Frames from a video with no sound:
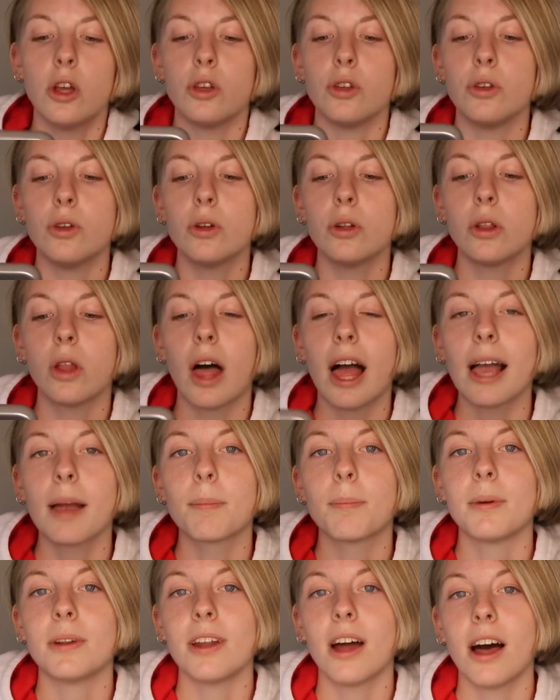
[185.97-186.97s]
You
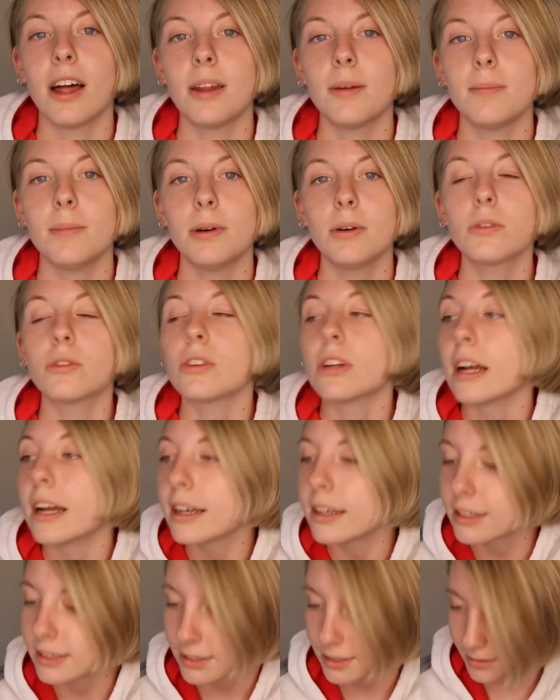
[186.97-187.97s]
like banana
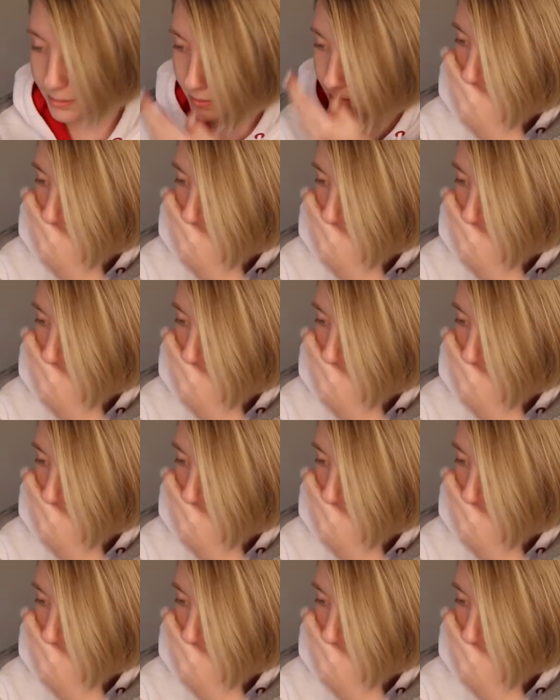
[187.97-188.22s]
milkshakes.